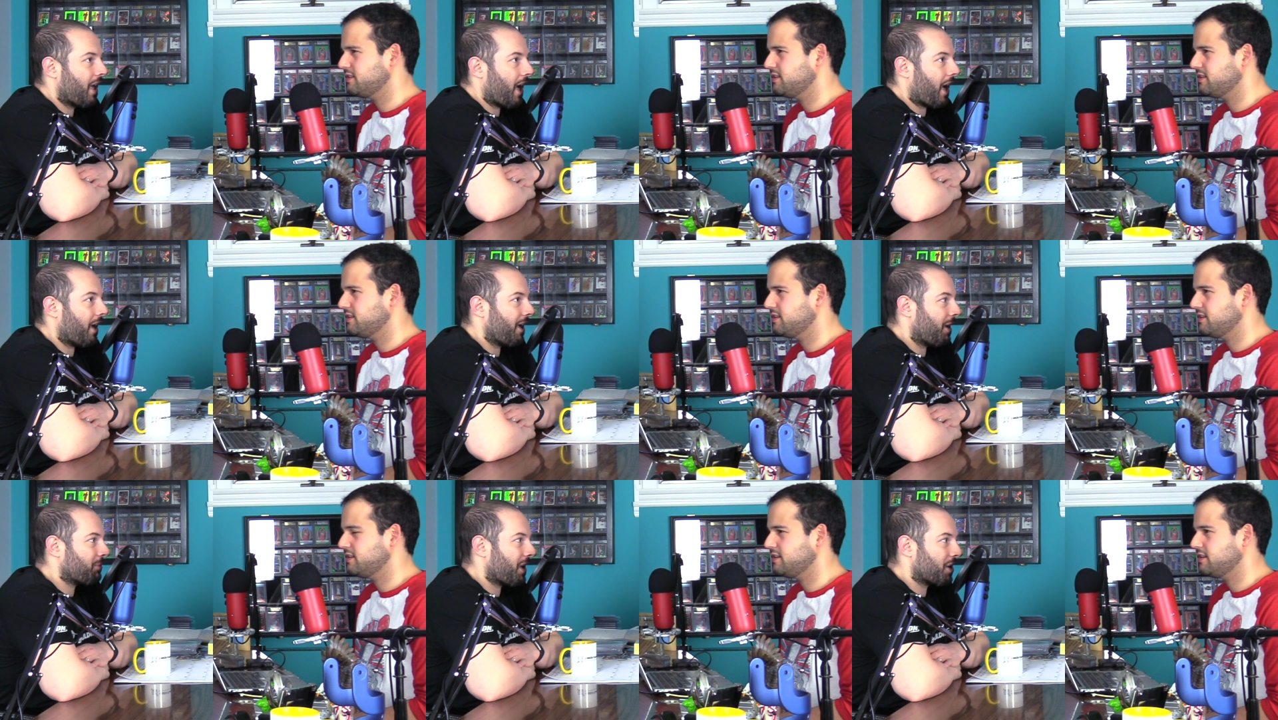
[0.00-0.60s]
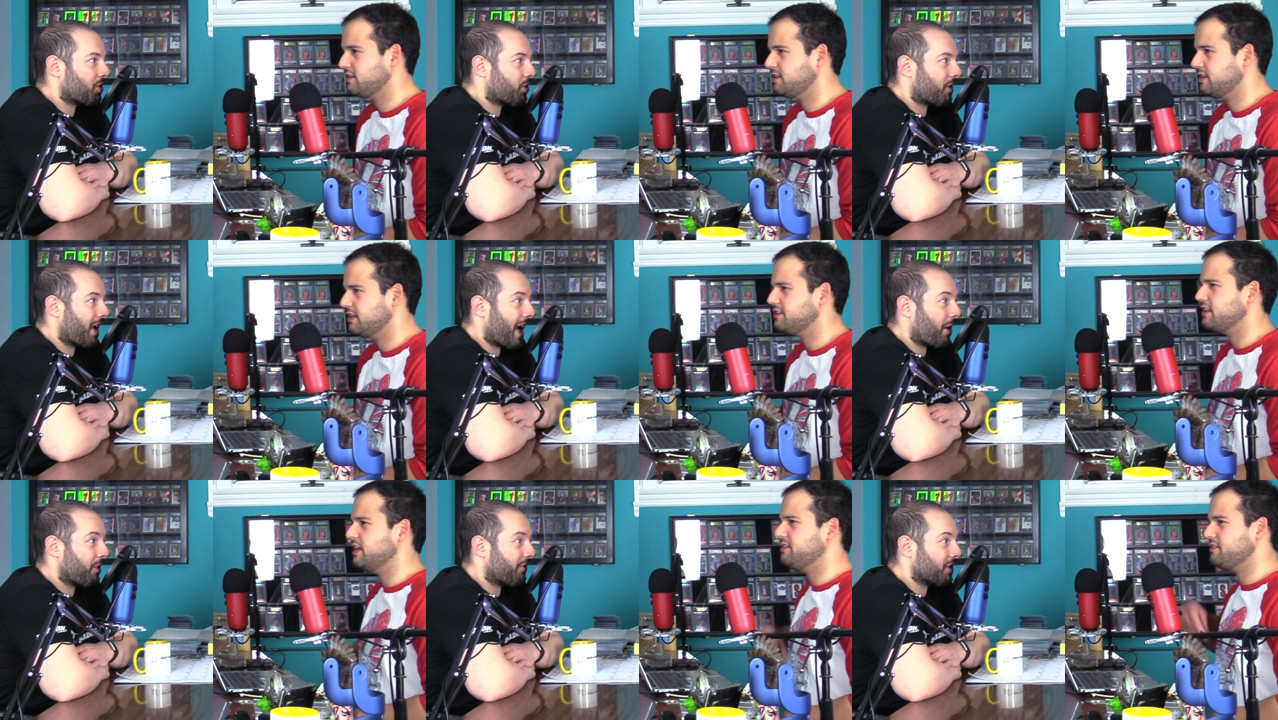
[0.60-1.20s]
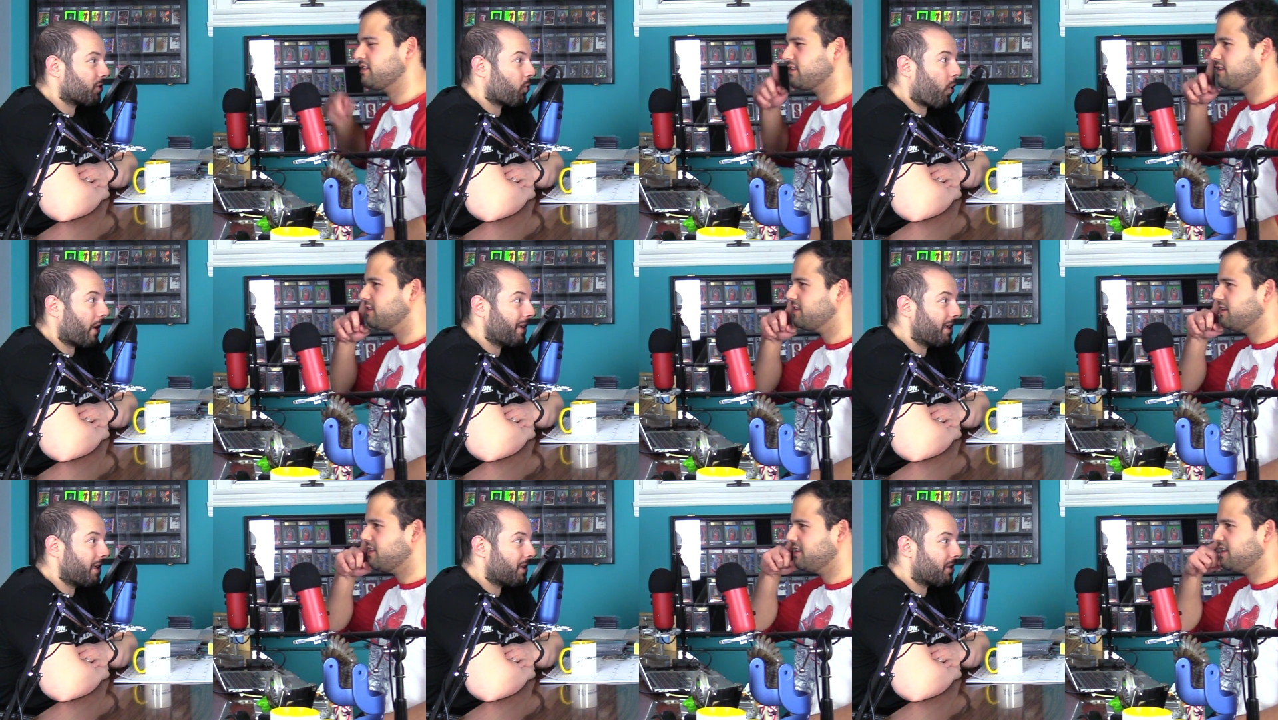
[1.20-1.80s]
Speaker 1: I, am not sure now if it's
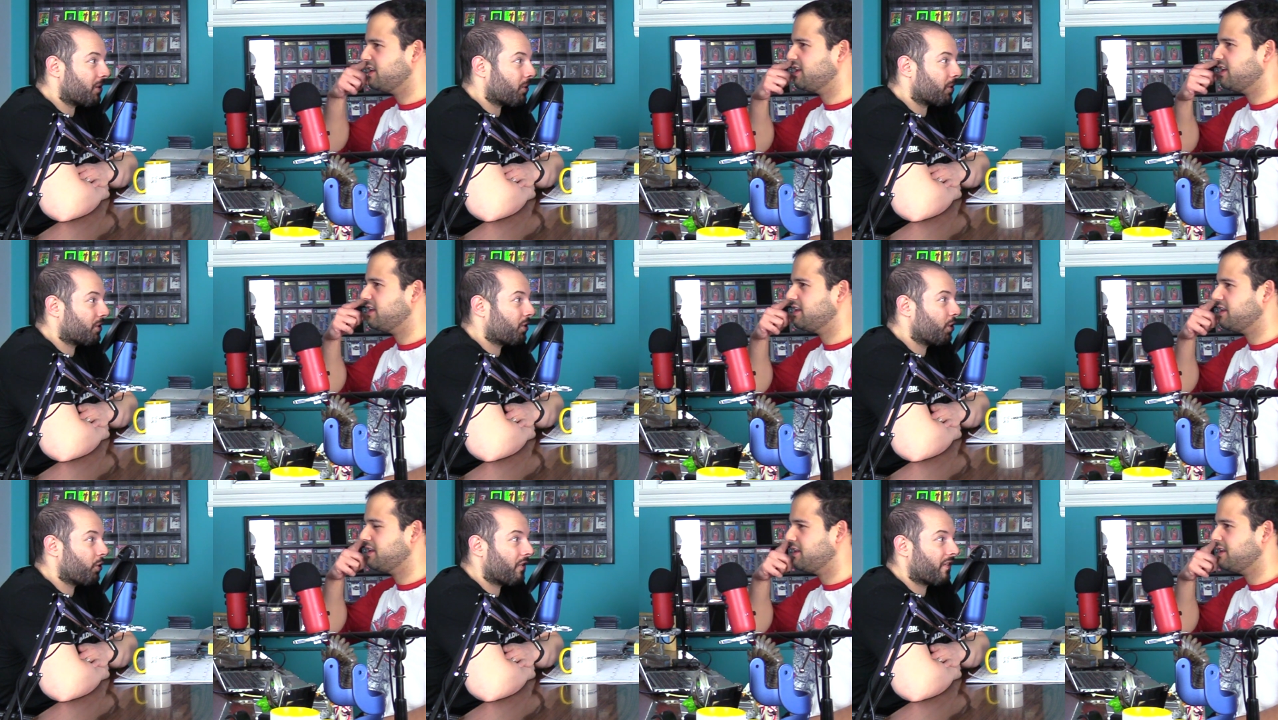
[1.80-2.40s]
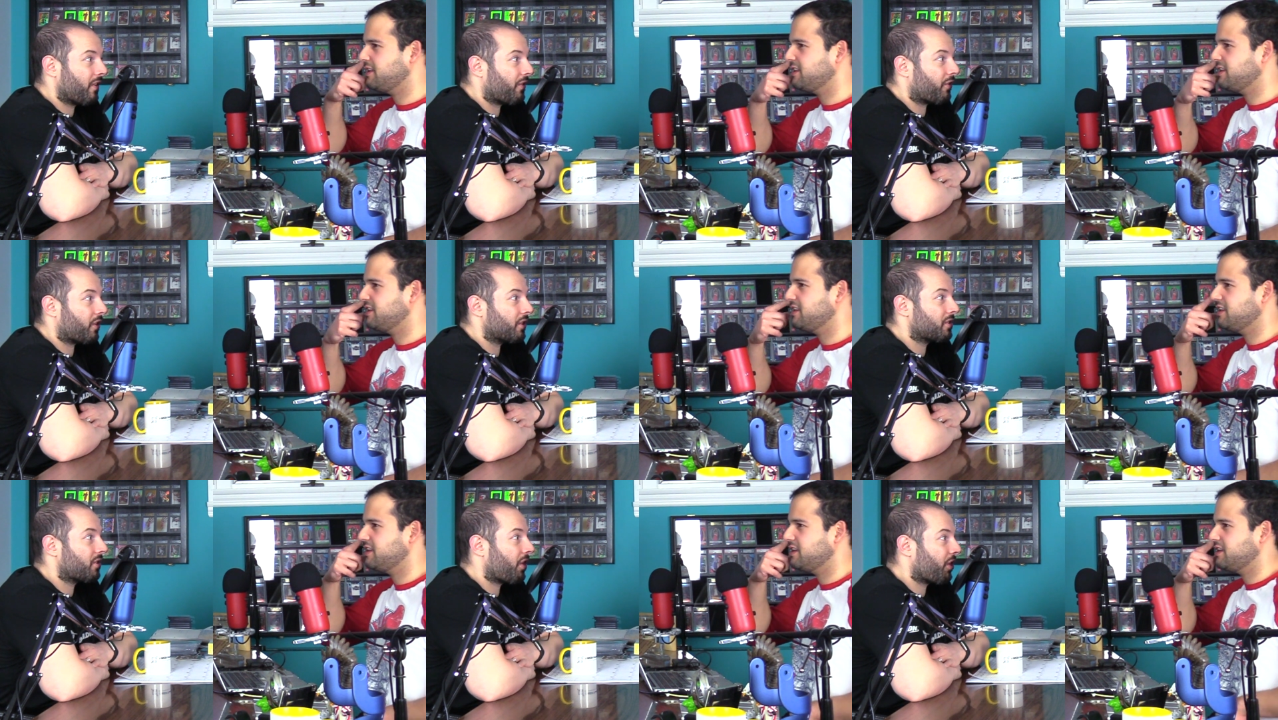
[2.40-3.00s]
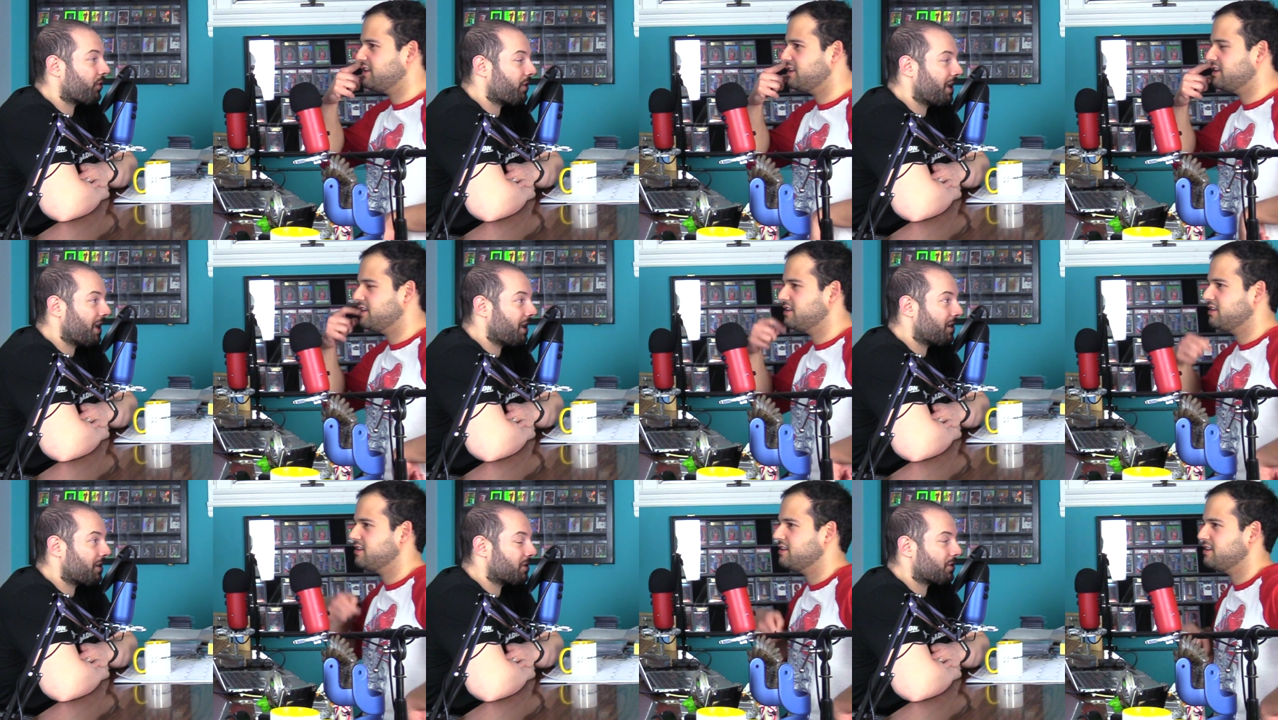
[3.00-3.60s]
one year or two of the first three
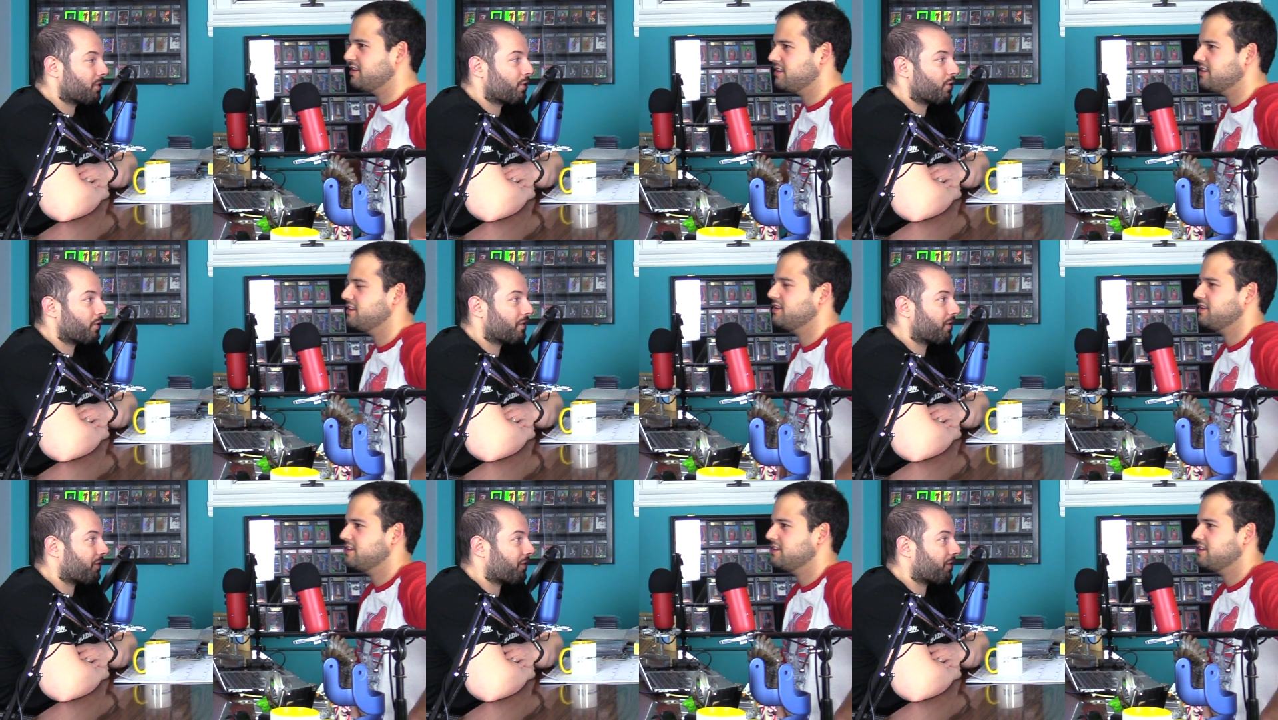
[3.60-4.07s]
years or two of